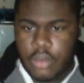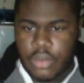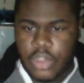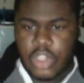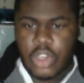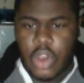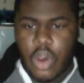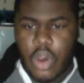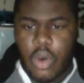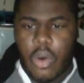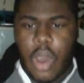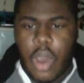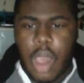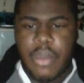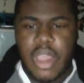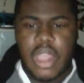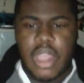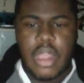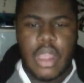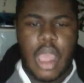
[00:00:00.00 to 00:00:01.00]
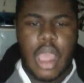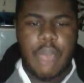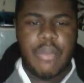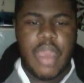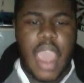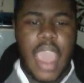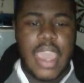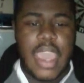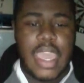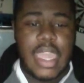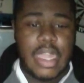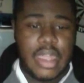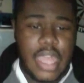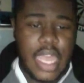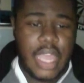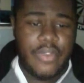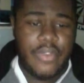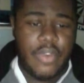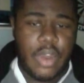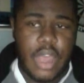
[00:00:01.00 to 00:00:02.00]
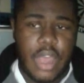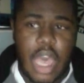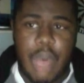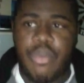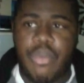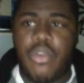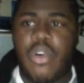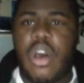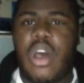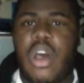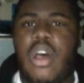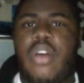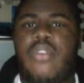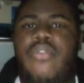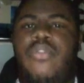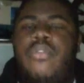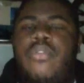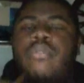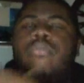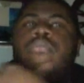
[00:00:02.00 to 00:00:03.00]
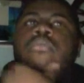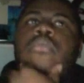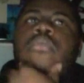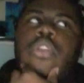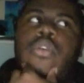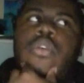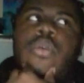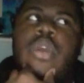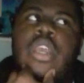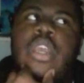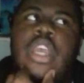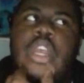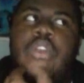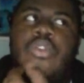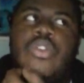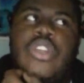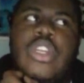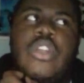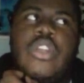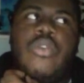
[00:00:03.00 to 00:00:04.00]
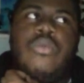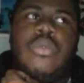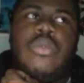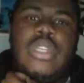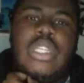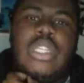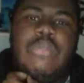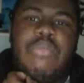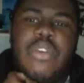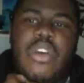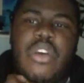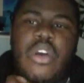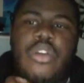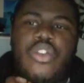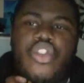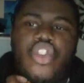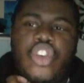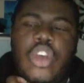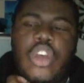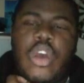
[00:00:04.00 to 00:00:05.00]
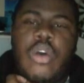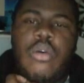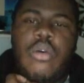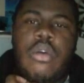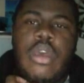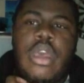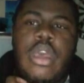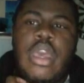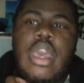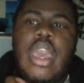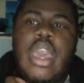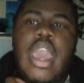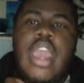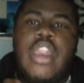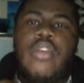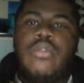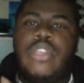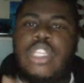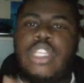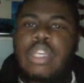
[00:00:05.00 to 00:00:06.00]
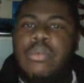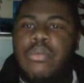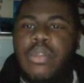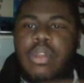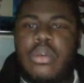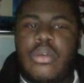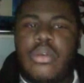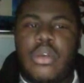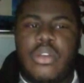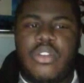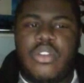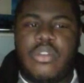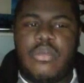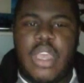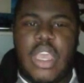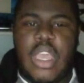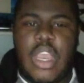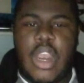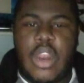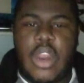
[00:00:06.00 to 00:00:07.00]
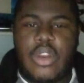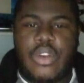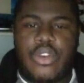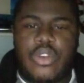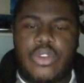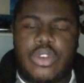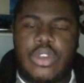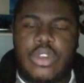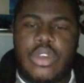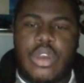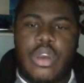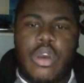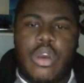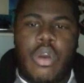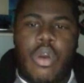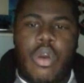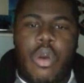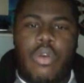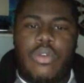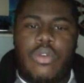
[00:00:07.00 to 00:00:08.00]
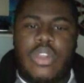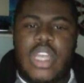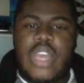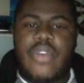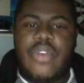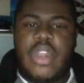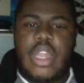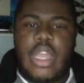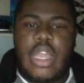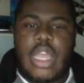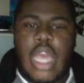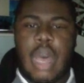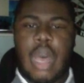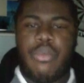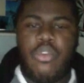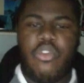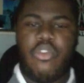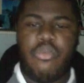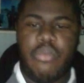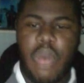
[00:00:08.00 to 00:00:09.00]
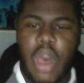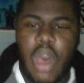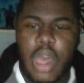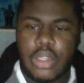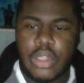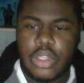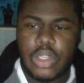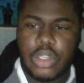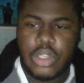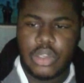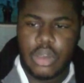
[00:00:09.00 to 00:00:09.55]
So, I can think of a couple of, characters that don't need to be on the show. And, some of the characters are leaving in a couple of months.